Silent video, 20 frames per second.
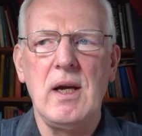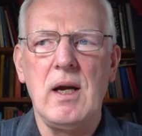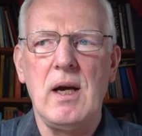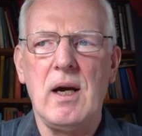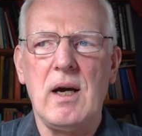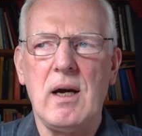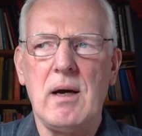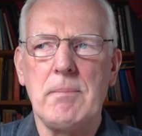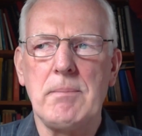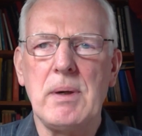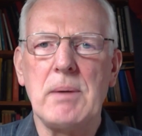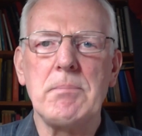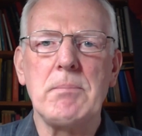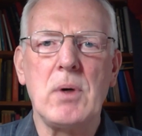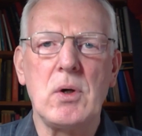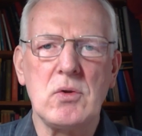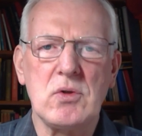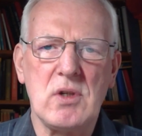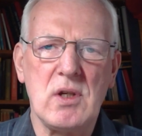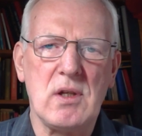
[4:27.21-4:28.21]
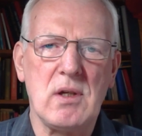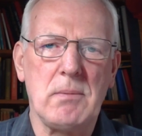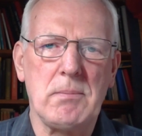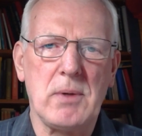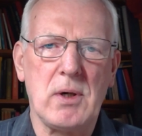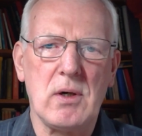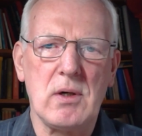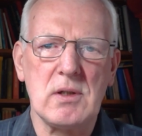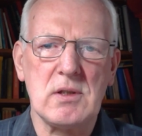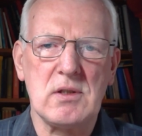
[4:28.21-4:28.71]
but most of them
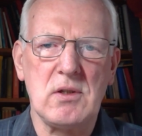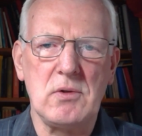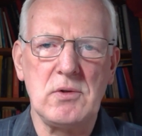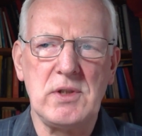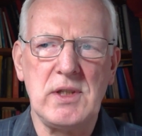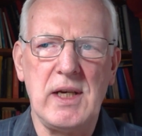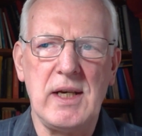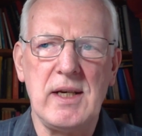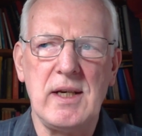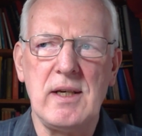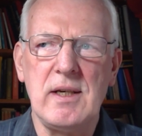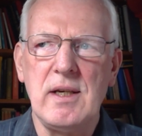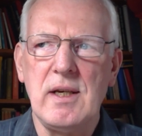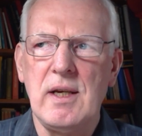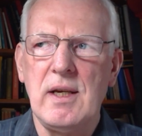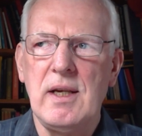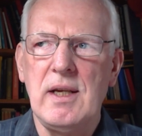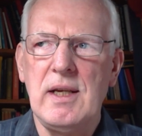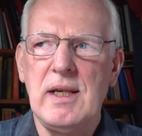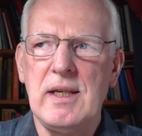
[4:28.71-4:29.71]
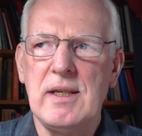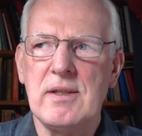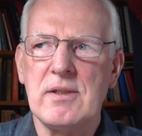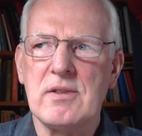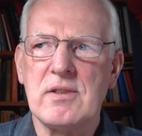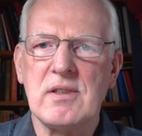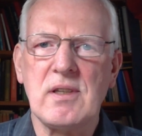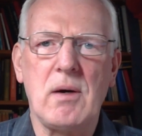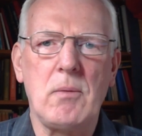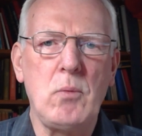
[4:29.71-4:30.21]
are associated in
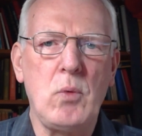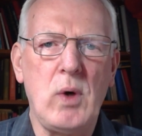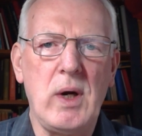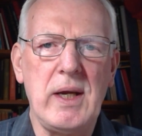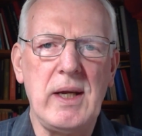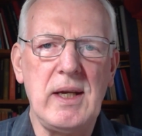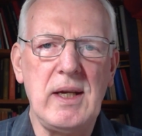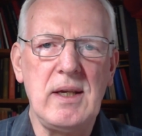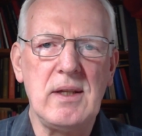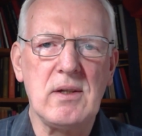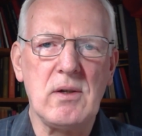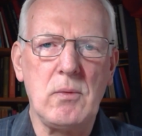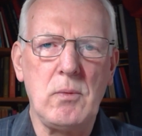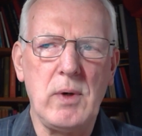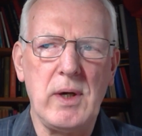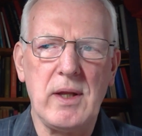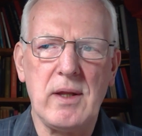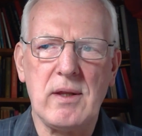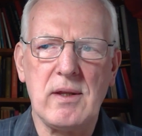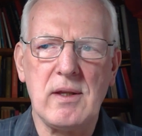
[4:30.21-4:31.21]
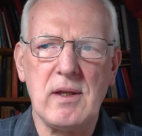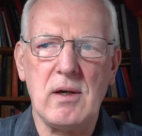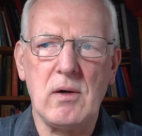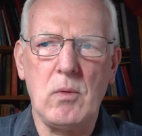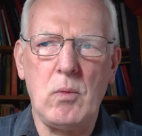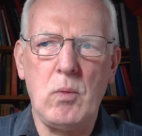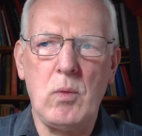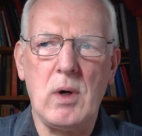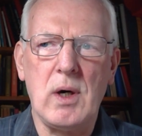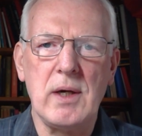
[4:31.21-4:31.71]
some way either with
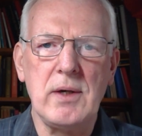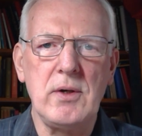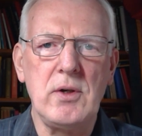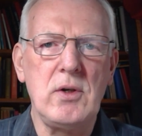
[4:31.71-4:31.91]
one,